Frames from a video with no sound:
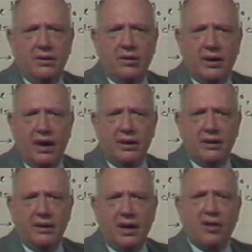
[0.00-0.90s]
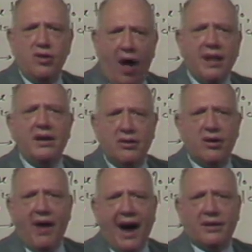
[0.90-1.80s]
Okay? It's not
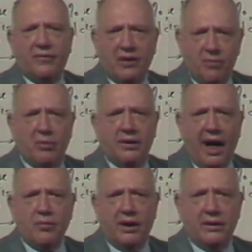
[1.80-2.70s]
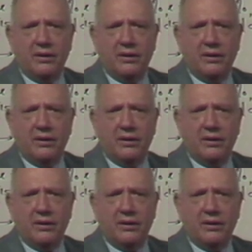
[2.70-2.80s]
interactive, let's put it that way.